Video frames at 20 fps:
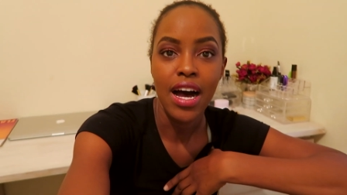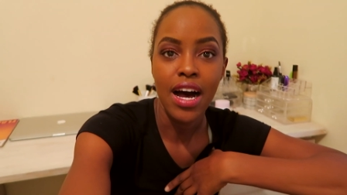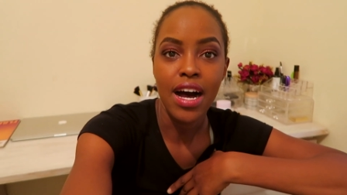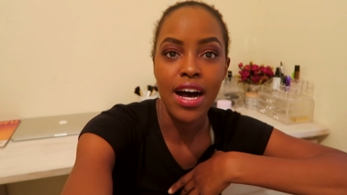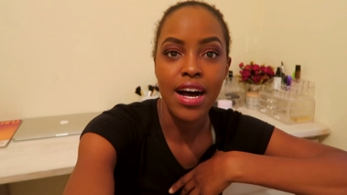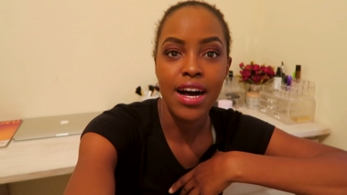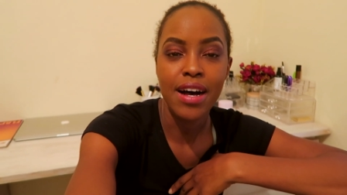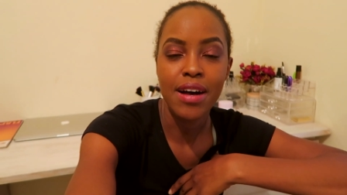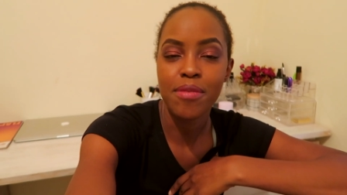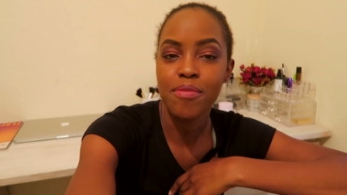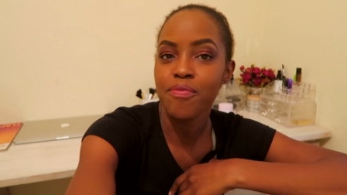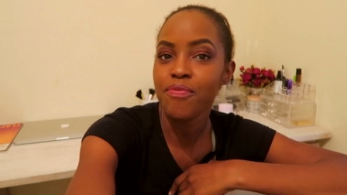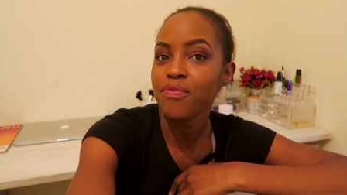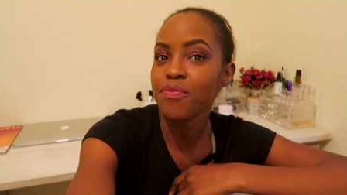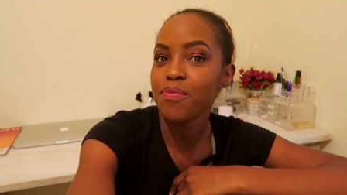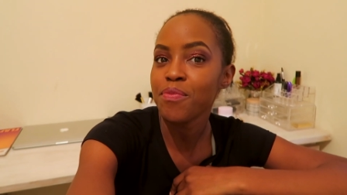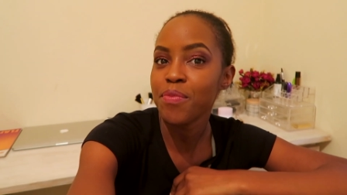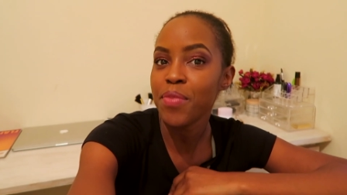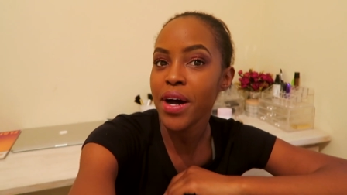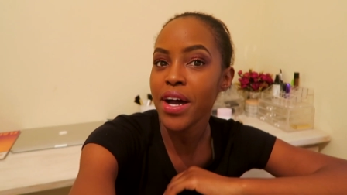
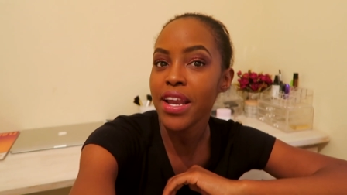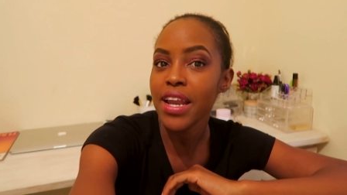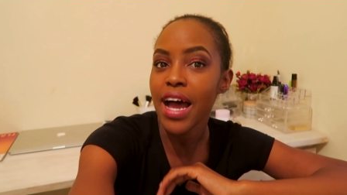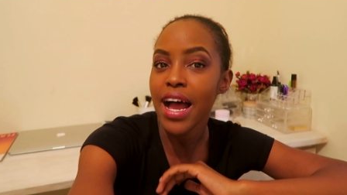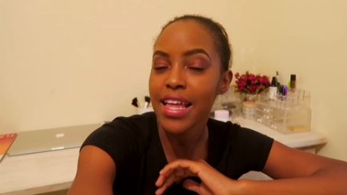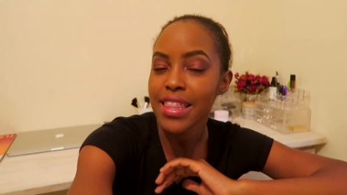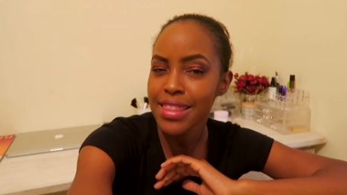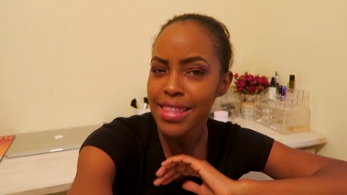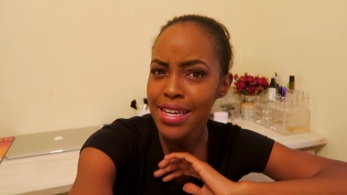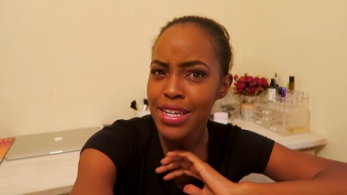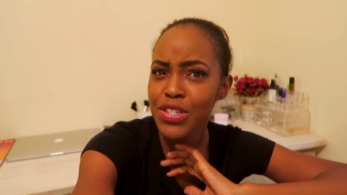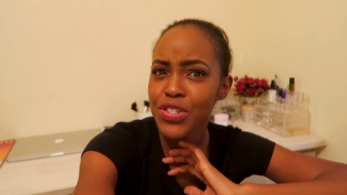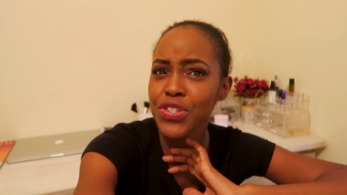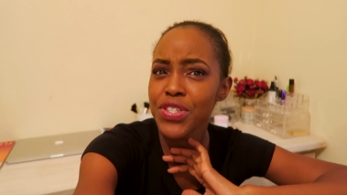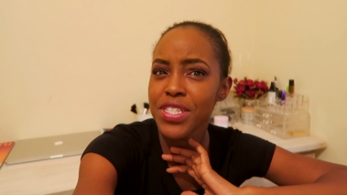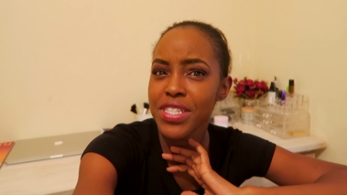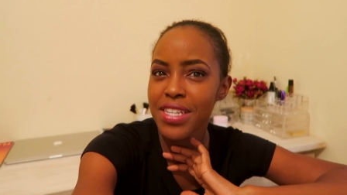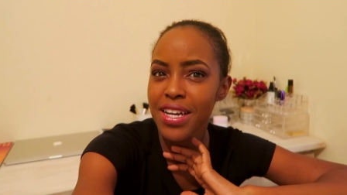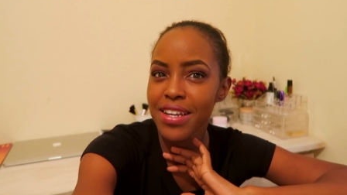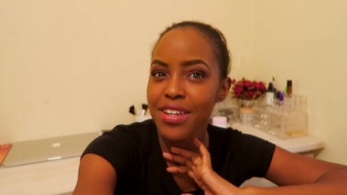But I think
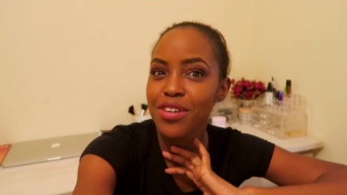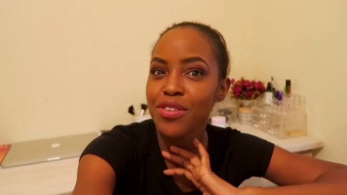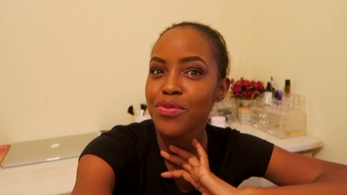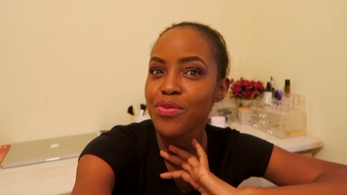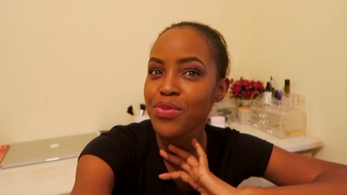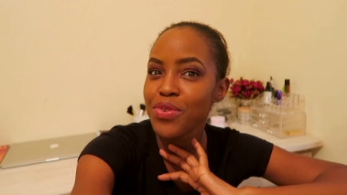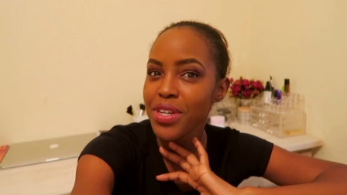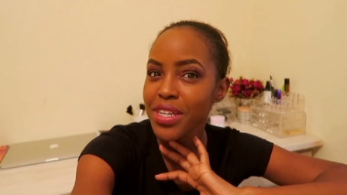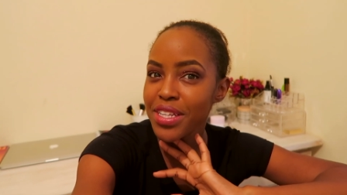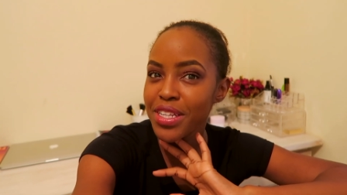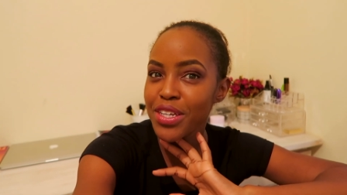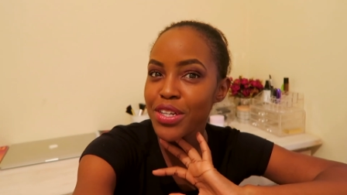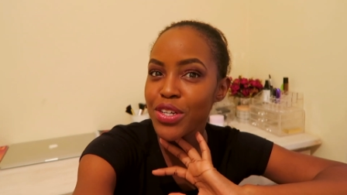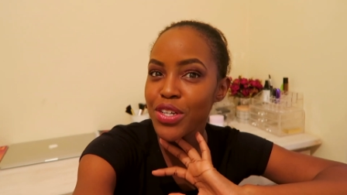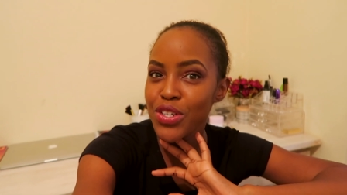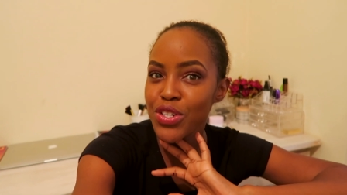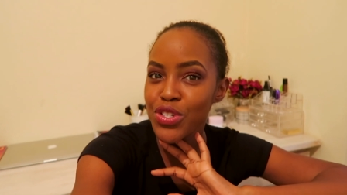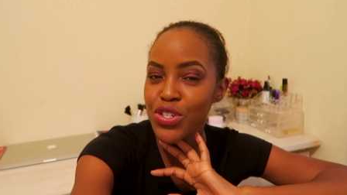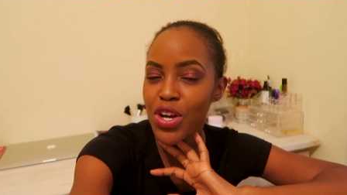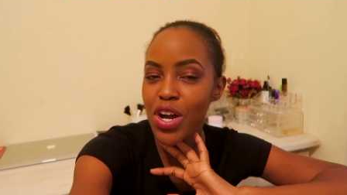she's done a really
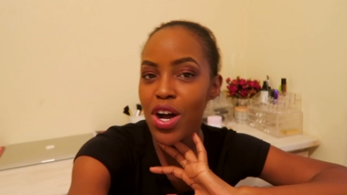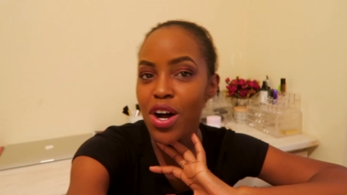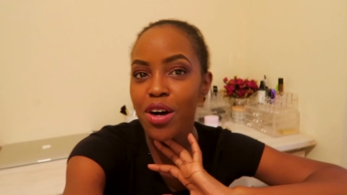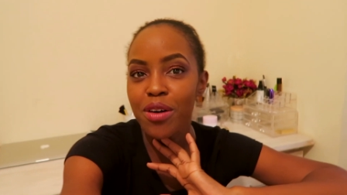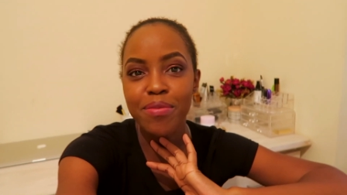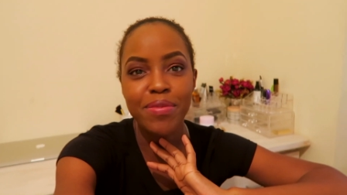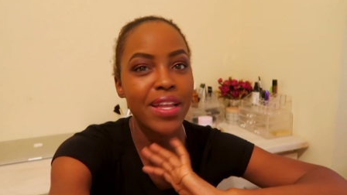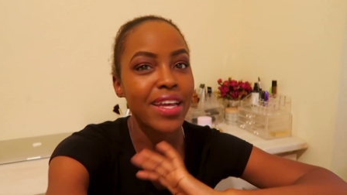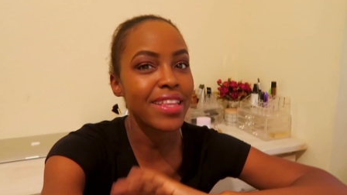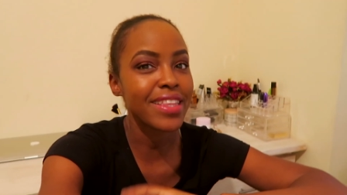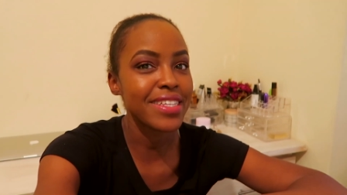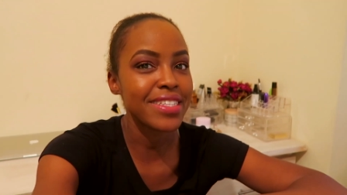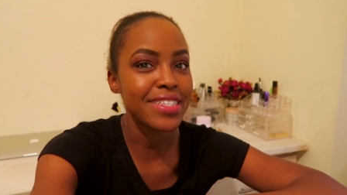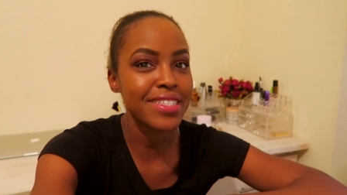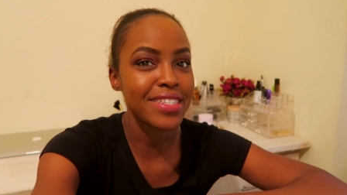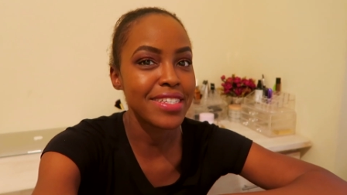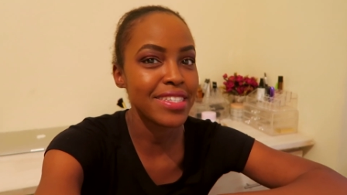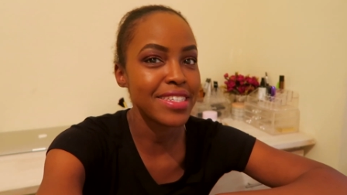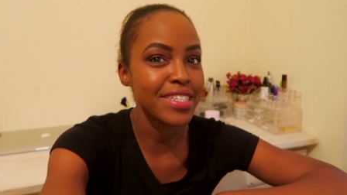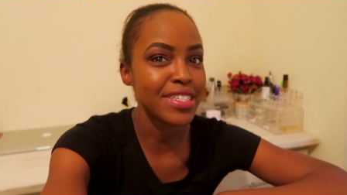good job. Like, this
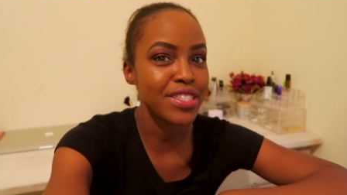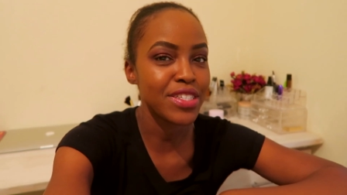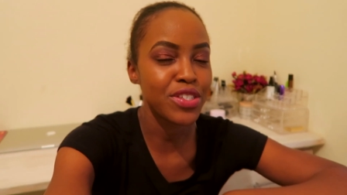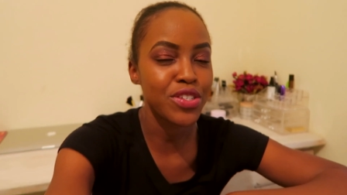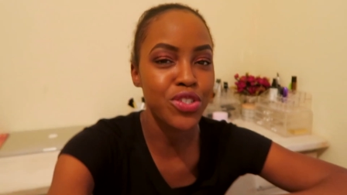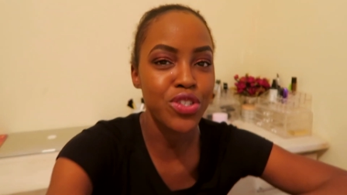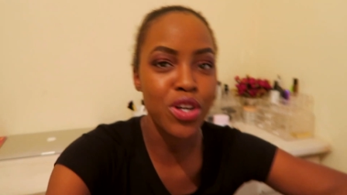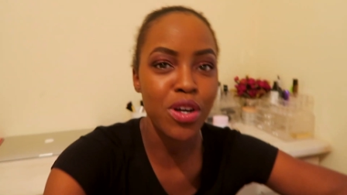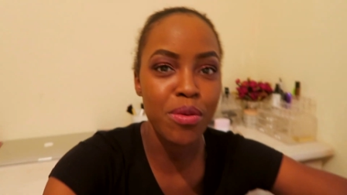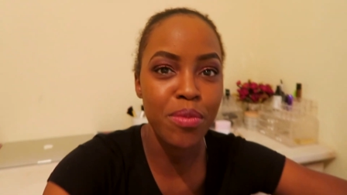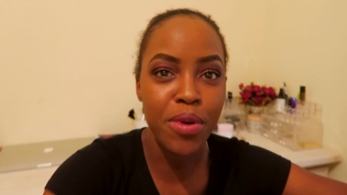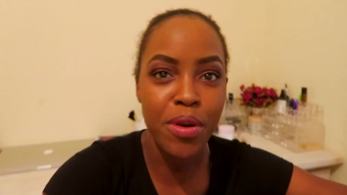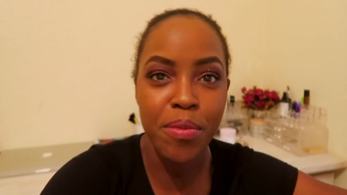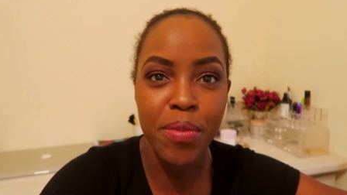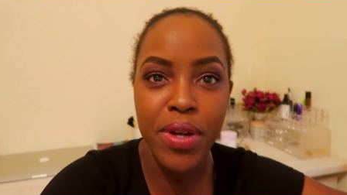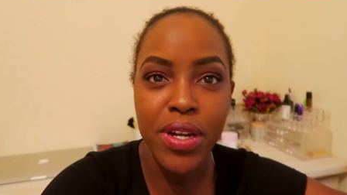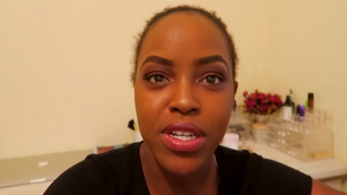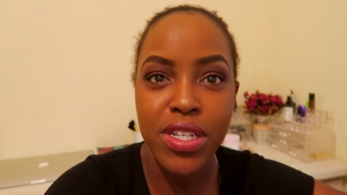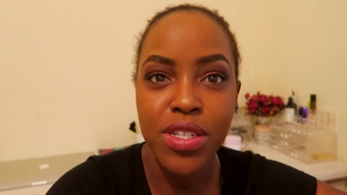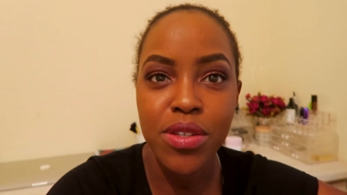is a decent job
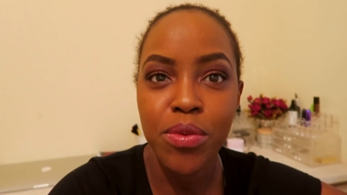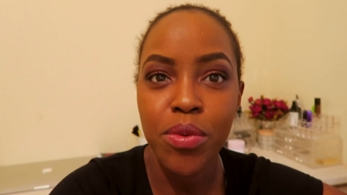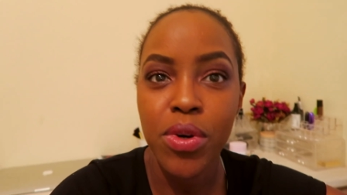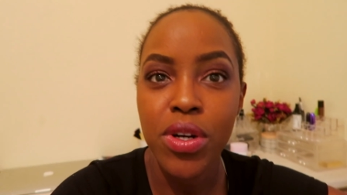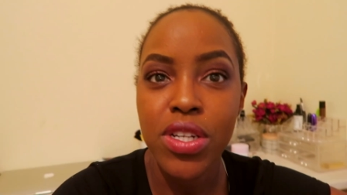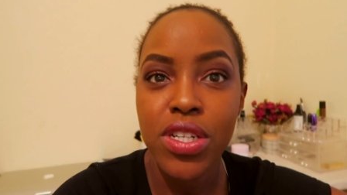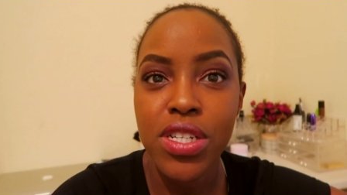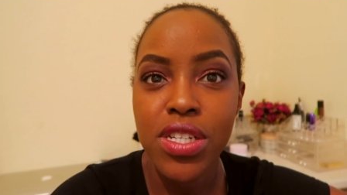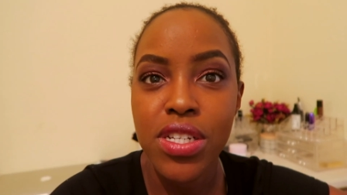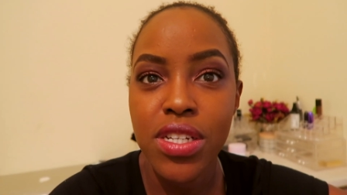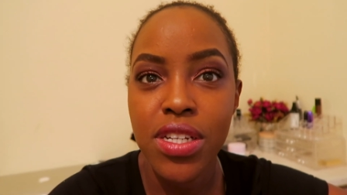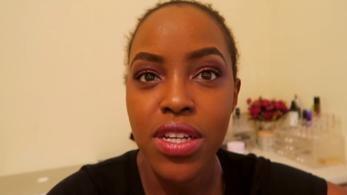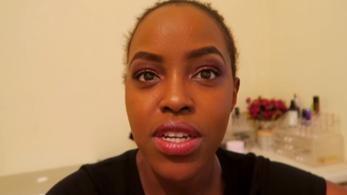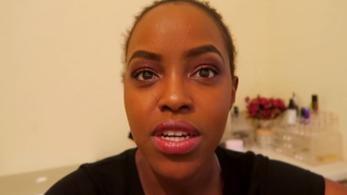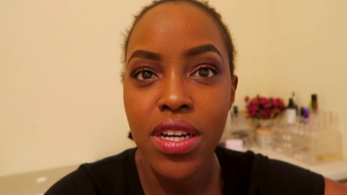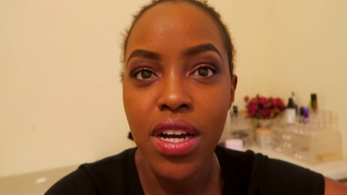compared to what